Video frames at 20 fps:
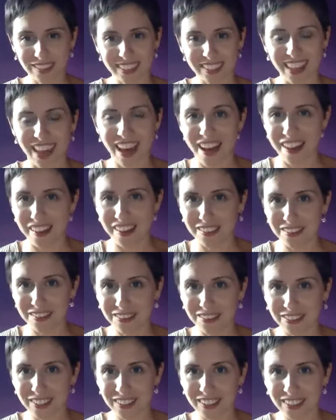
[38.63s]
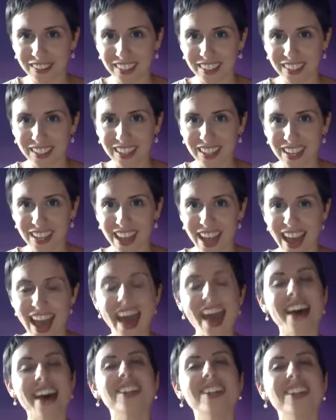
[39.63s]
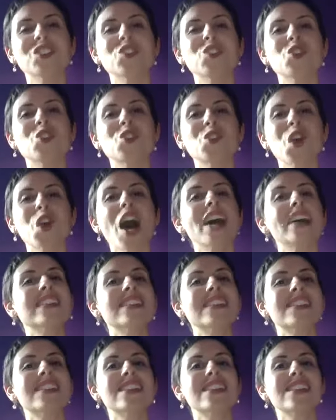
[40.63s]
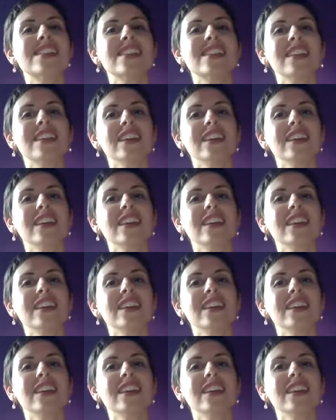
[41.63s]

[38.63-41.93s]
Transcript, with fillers: love and trust